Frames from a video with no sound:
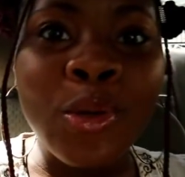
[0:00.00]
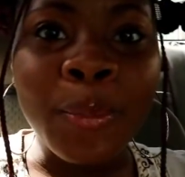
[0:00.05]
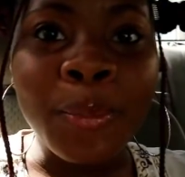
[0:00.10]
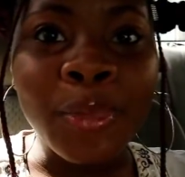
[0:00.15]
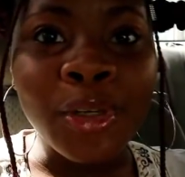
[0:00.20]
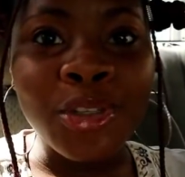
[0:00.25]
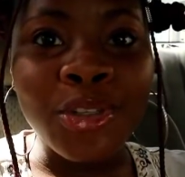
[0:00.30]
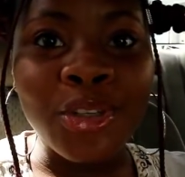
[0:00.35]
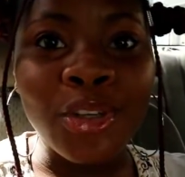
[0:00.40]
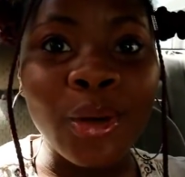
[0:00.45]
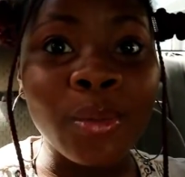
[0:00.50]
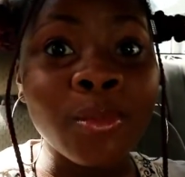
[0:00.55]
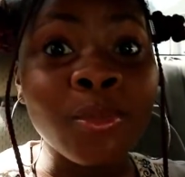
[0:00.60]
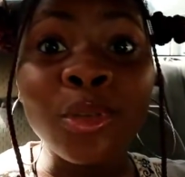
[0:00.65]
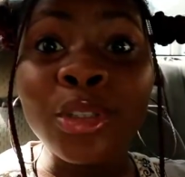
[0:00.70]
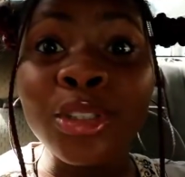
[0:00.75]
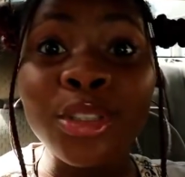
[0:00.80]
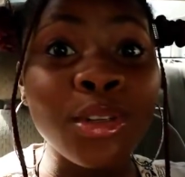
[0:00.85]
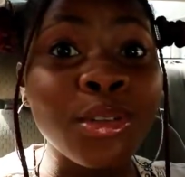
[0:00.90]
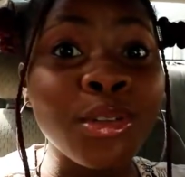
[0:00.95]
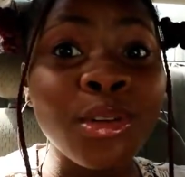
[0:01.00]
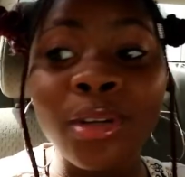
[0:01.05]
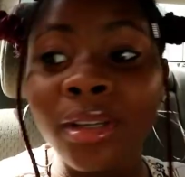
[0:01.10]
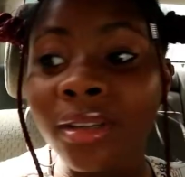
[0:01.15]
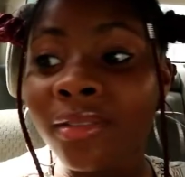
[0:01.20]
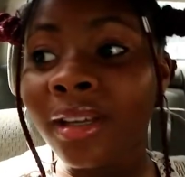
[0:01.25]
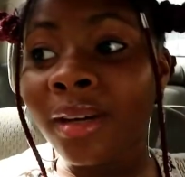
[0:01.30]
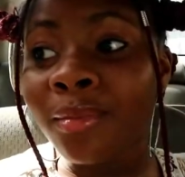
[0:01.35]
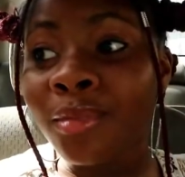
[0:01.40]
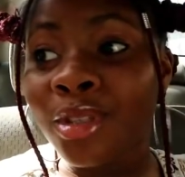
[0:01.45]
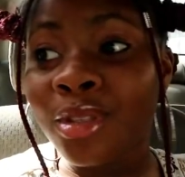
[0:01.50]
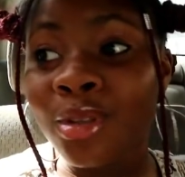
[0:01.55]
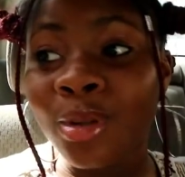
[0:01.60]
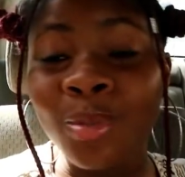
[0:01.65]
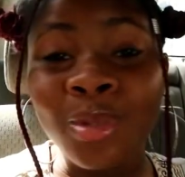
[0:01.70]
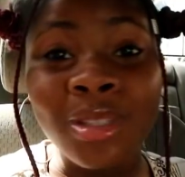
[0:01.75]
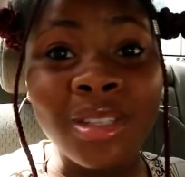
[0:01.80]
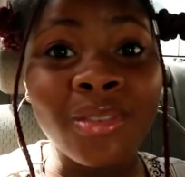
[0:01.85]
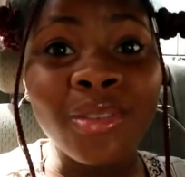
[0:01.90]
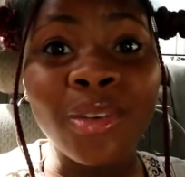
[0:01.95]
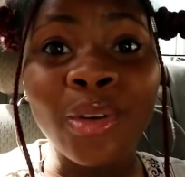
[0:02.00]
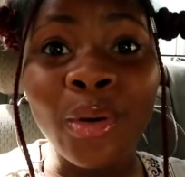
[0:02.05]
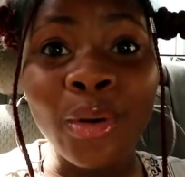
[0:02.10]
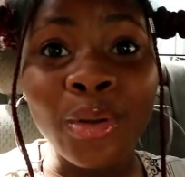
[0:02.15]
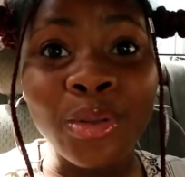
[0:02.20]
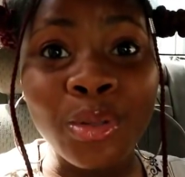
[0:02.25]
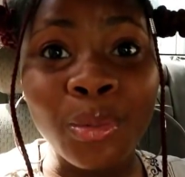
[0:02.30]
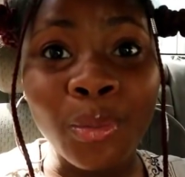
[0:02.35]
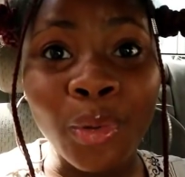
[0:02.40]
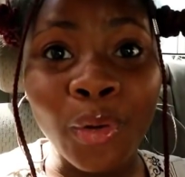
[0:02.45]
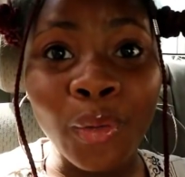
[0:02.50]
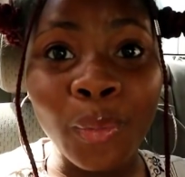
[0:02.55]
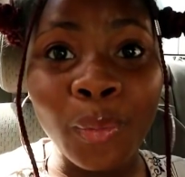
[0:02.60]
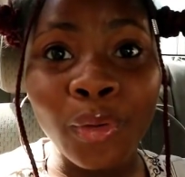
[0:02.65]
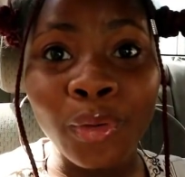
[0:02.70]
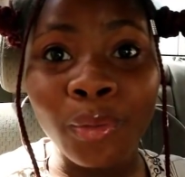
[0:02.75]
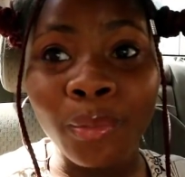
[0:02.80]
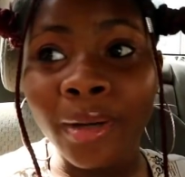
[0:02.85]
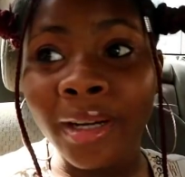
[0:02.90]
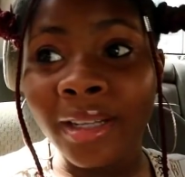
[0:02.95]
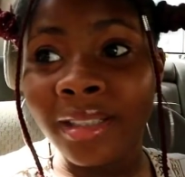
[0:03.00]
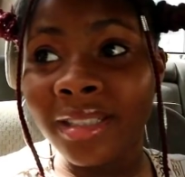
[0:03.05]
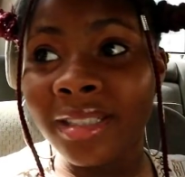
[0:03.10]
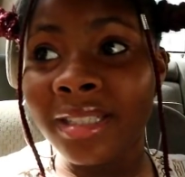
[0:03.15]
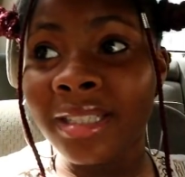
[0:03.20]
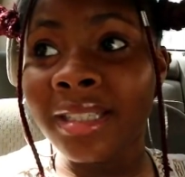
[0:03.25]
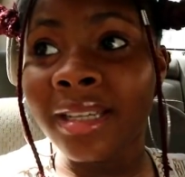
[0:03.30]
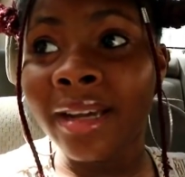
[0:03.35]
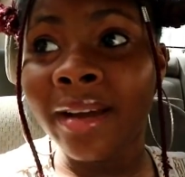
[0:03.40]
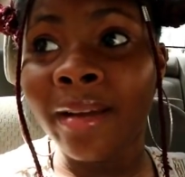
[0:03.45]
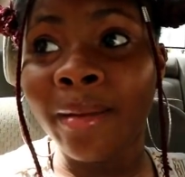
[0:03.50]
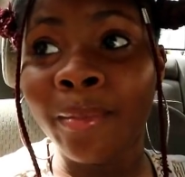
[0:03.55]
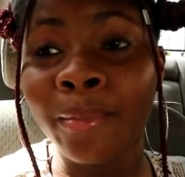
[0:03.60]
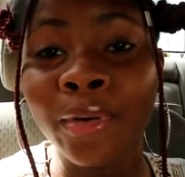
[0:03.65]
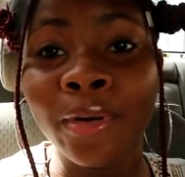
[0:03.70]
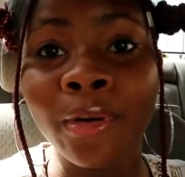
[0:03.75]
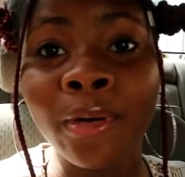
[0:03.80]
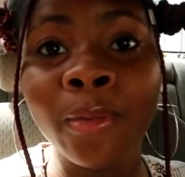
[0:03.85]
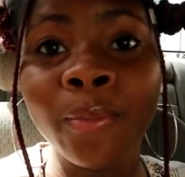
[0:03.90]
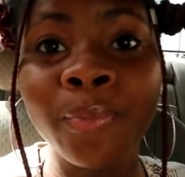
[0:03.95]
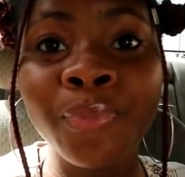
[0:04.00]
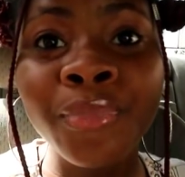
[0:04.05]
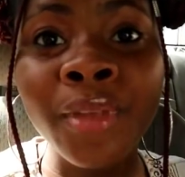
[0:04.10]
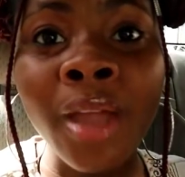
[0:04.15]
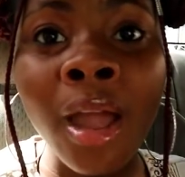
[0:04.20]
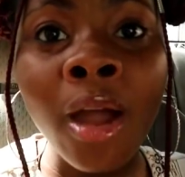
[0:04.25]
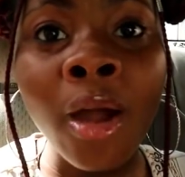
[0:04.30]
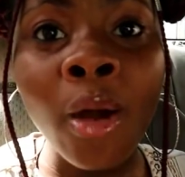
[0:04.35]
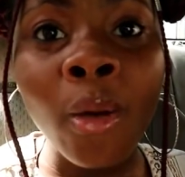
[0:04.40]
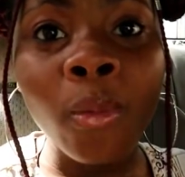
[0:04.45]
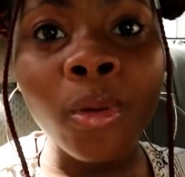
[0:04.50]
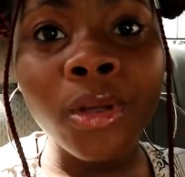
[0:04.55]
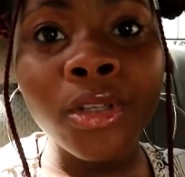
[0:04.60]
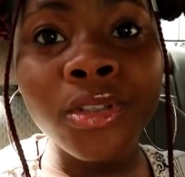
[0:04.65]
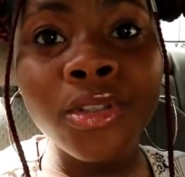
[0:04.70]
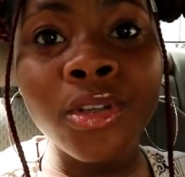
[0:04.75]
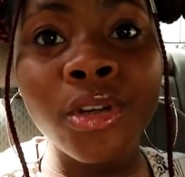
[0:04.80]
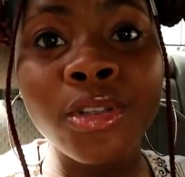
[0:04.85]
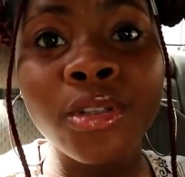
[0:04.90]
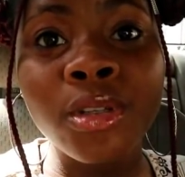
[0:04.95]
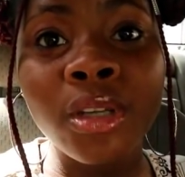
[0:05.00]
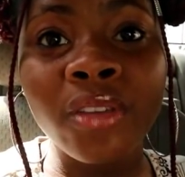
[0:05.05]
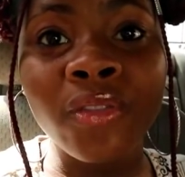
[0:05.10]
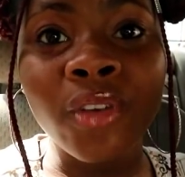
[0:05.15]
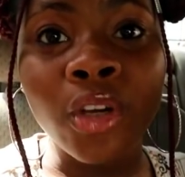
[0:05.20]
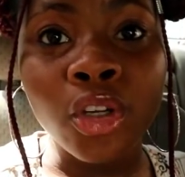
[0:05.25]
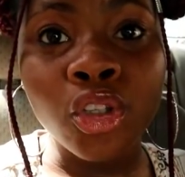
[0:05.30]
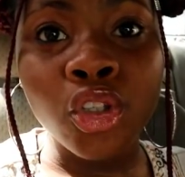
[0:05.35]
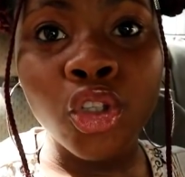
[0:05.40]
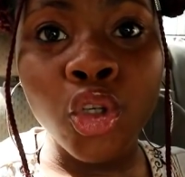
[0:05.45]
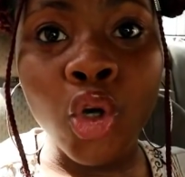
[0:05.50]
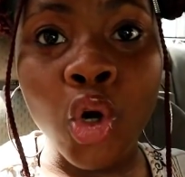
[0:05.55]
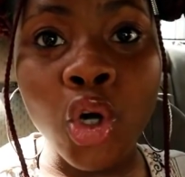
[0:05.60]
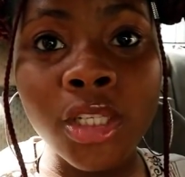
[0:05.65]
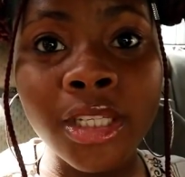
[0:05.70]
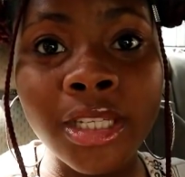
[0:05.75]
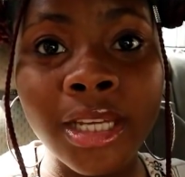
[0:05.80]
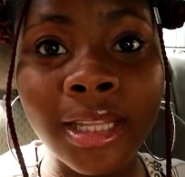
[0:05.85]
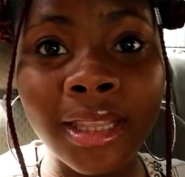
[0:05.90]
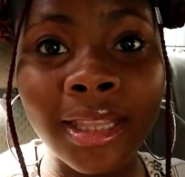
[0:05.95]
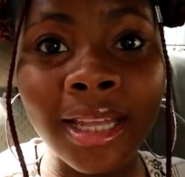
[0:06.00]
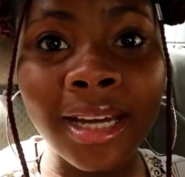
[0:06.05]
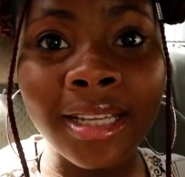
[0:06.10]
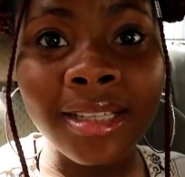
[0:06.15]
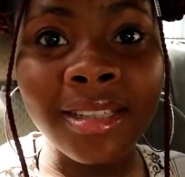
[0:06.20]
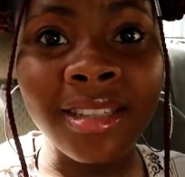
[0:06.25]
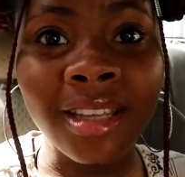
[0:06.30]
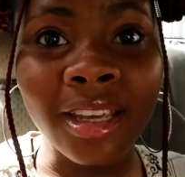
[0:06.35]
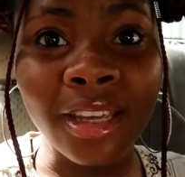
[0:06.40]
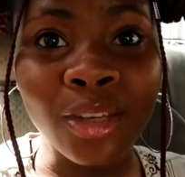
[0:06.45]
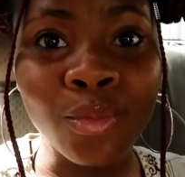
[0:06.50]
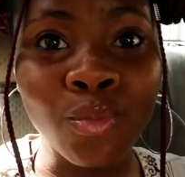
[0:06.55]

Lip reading: to a museum. We don't know if that museum is even going to be open by this time, but we're just going to give it a shot. That's the